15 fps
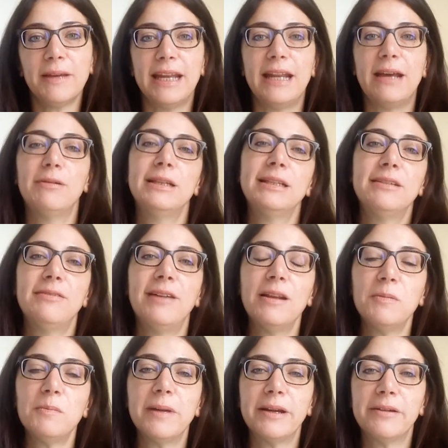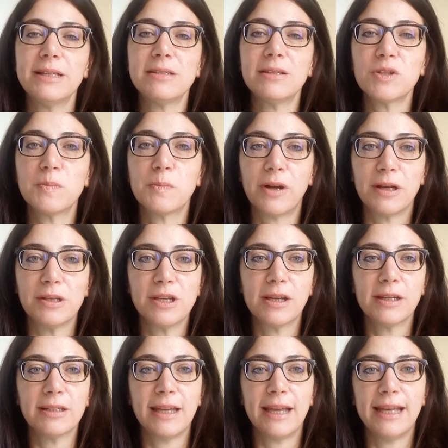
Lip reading: and I will develop my research project